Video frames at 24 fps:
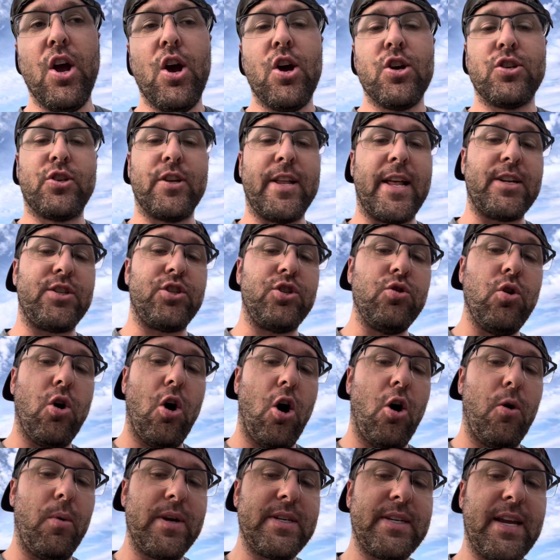so that you
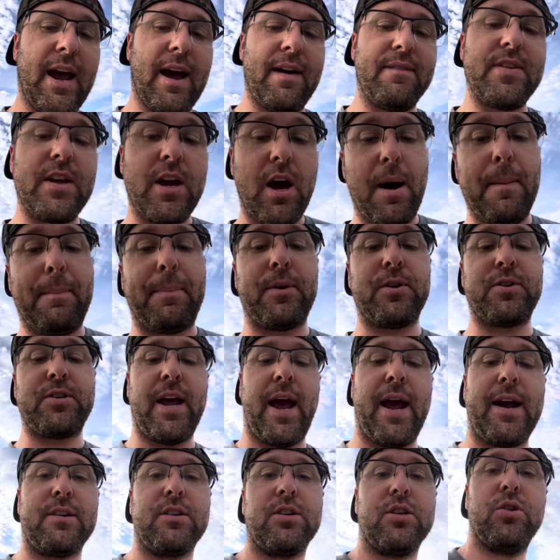always have the upper
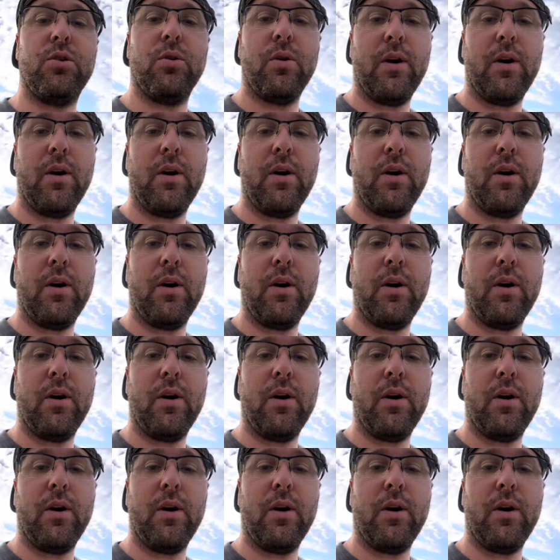tactical